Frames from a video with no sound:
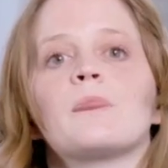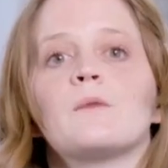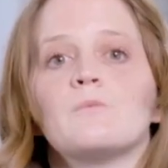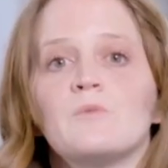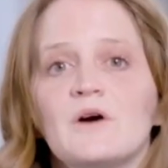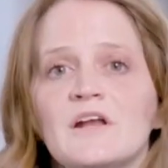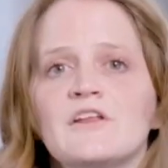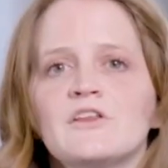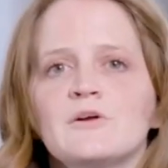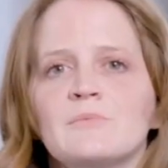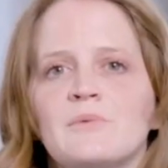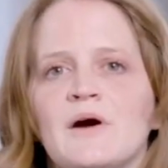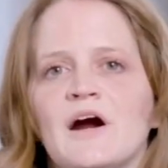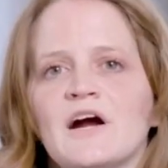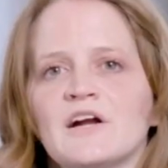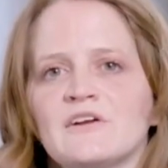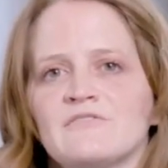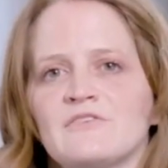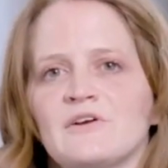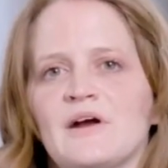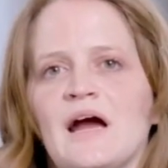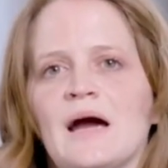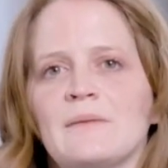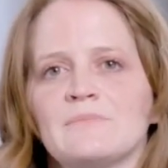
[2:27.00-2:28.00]
One other part
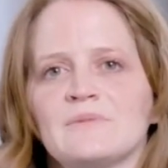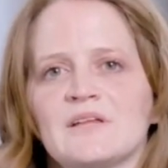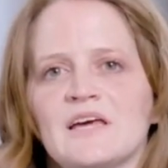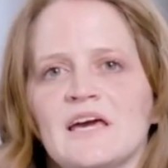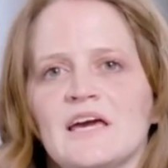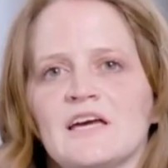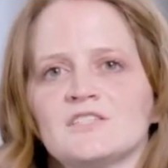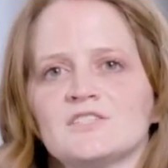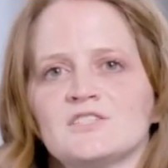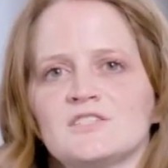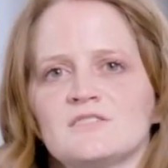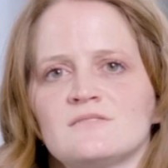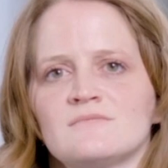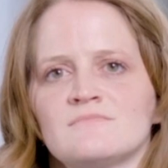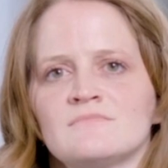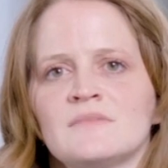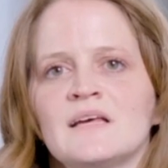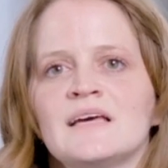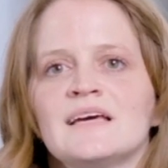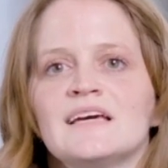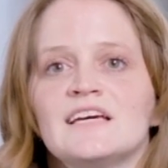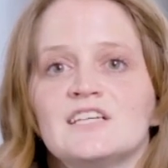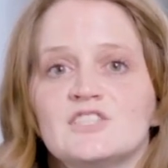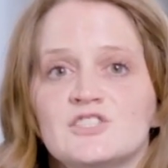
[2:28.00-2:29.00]
of your application
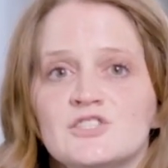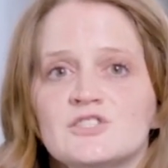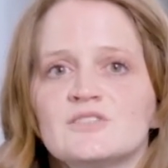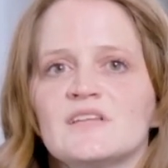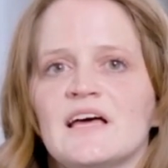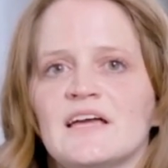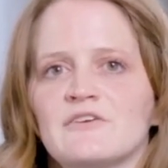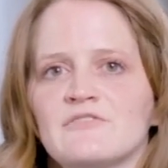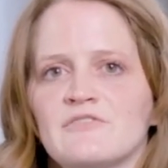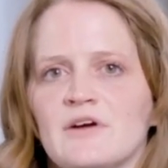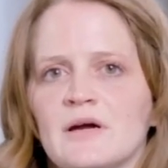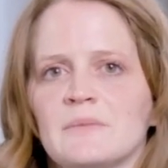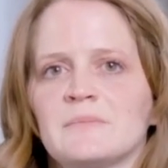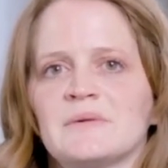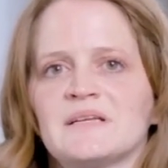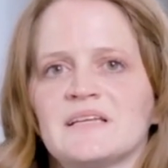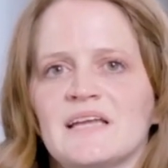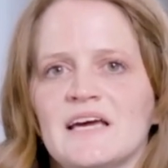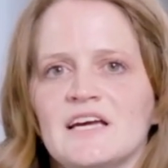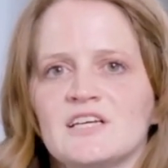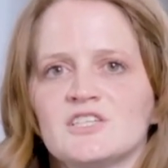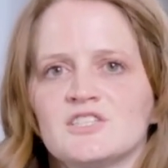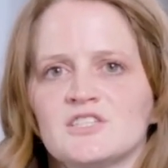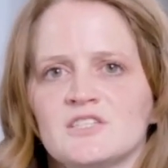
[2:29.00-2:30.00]
is your letter of
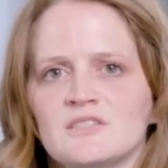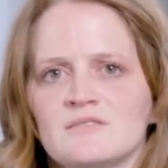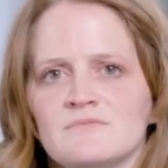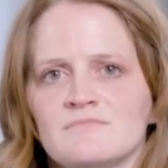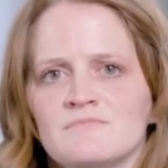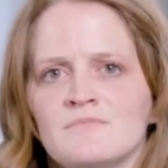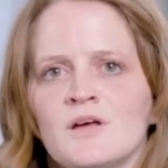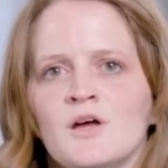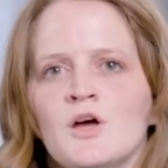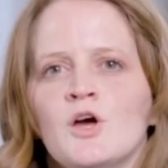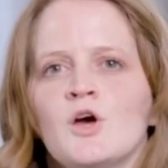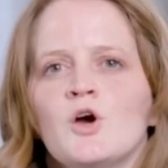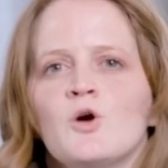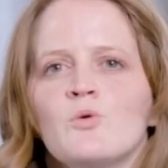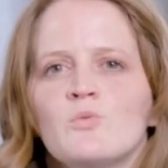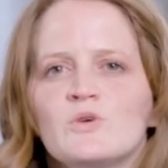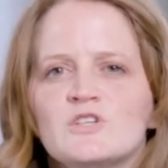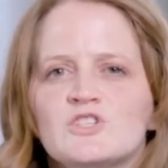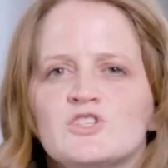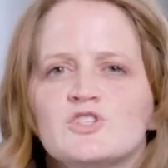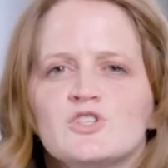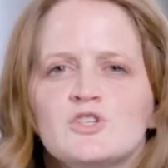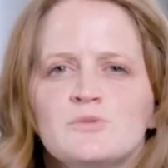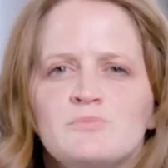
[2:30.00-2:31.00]
recommendation,
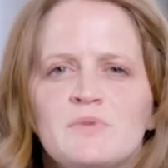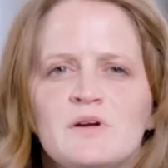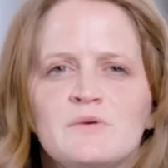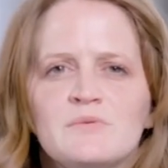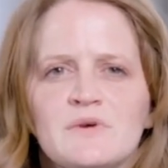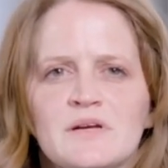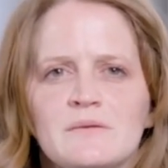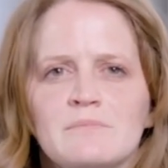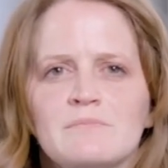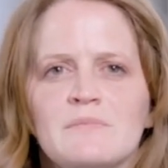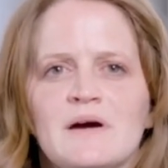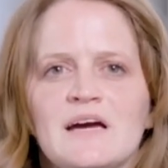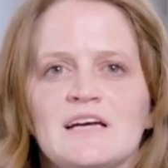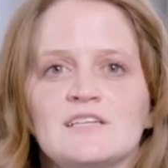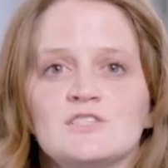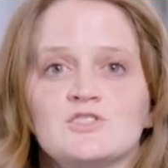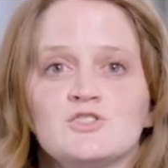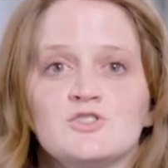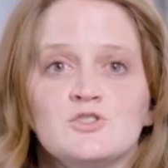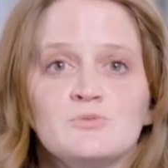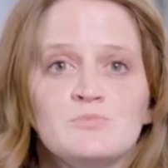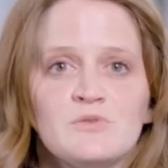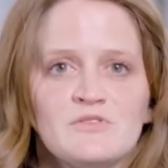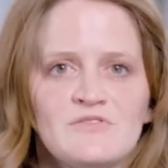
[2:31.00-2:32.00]
which should be written by a
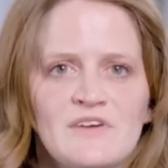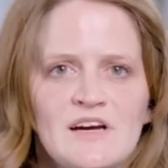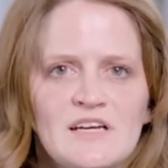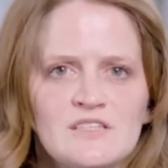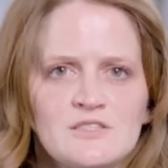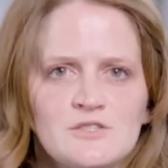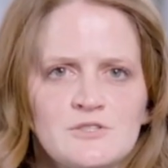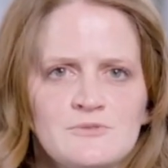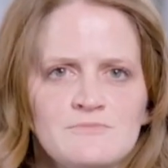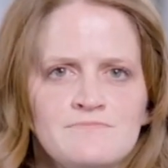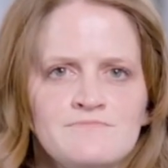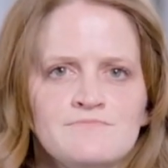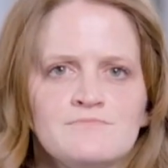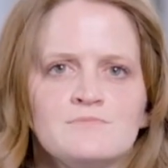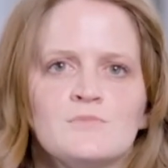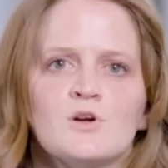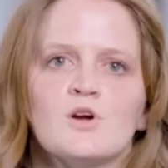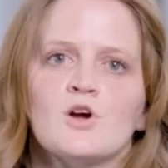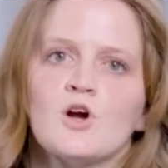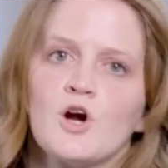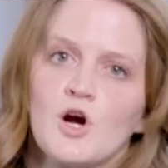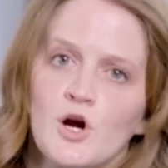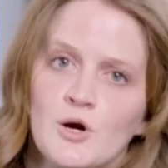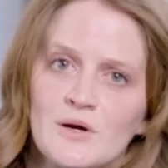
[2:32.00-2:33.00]
supervisor,
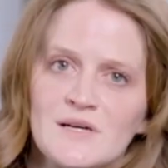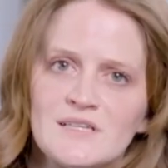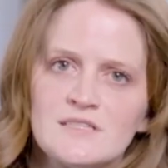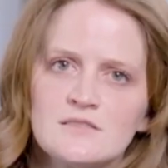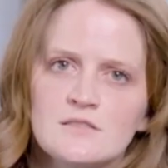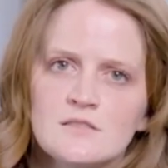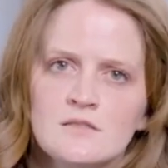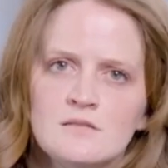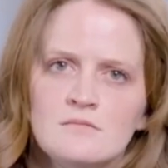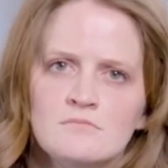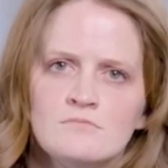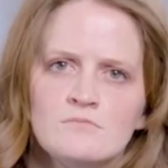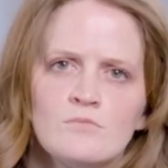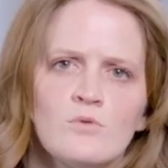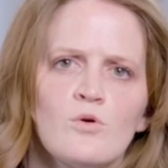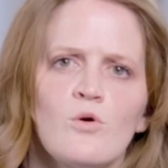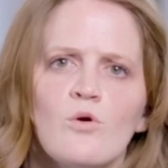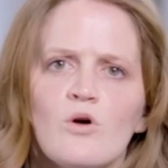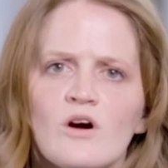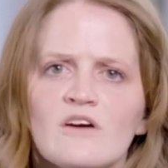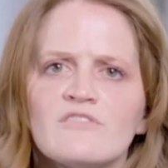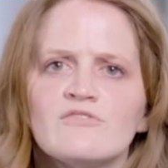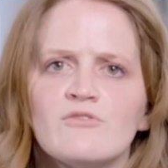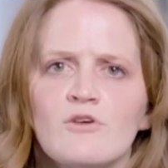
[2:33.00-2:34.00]
current
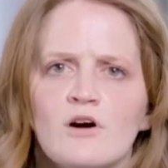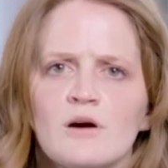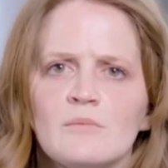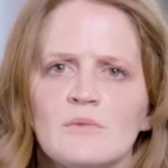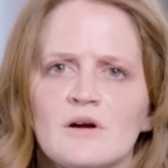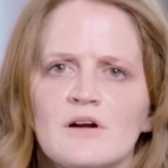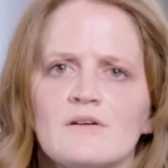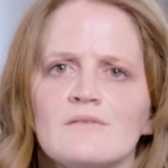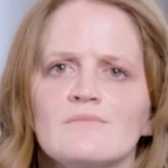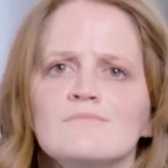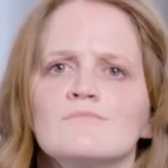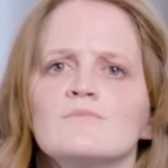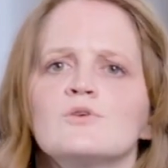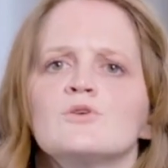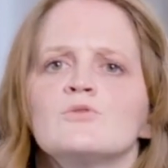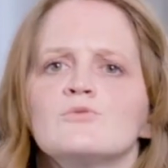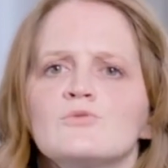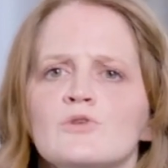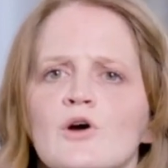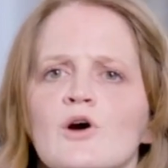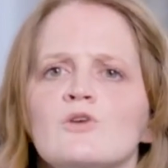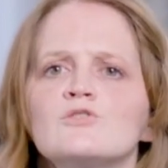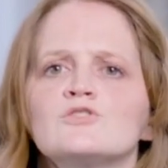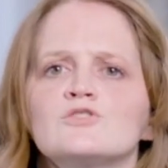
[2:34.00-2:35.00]
or former,
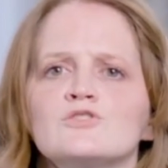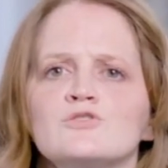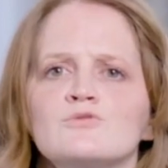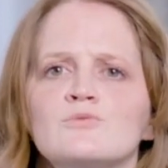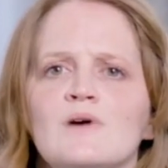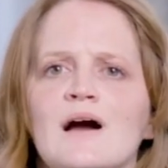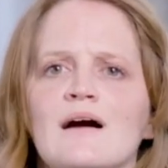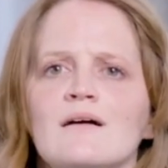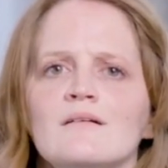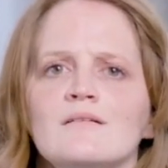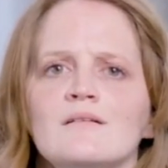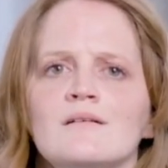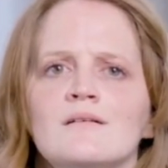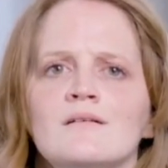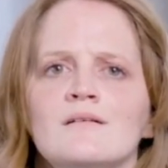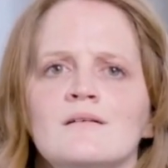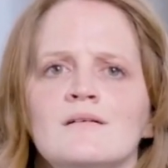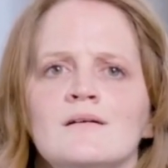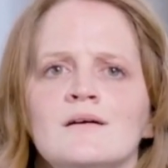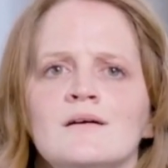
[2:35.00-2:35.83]
who knows you well.